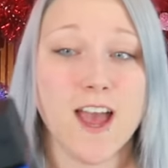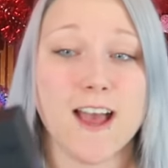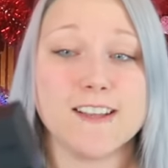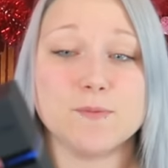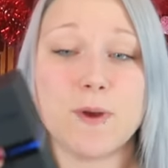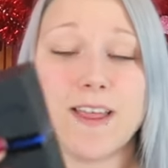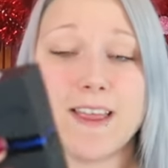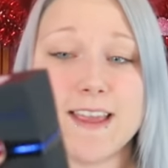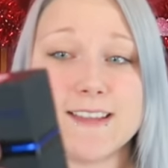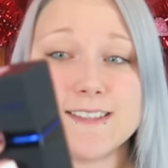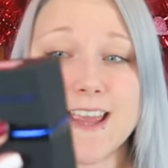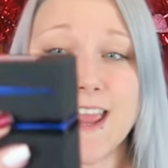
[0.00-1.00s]
as well
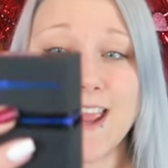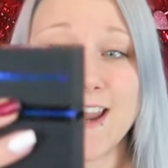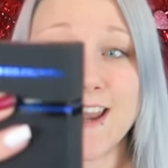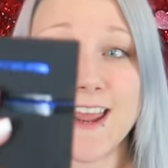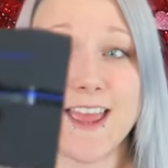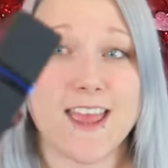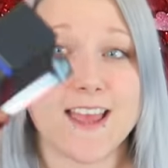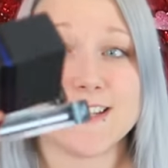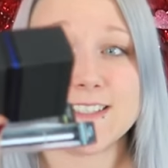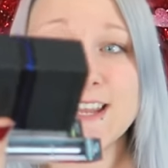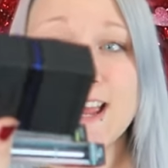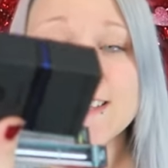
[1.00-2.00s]
as an
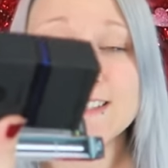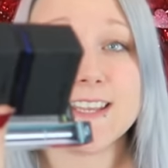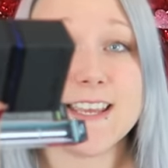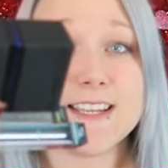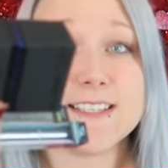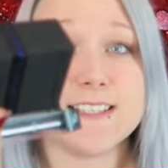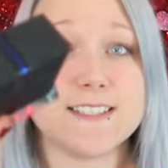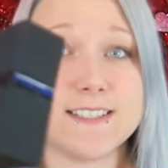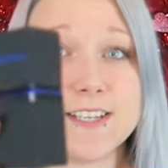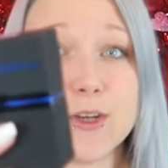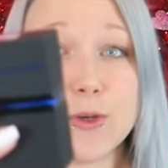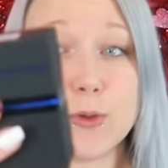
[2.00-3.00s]
Tesla
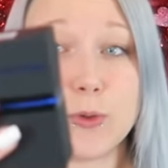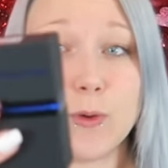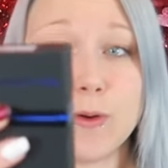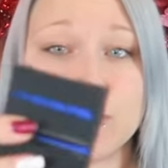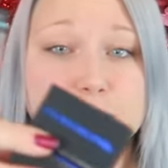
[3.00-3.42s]
2,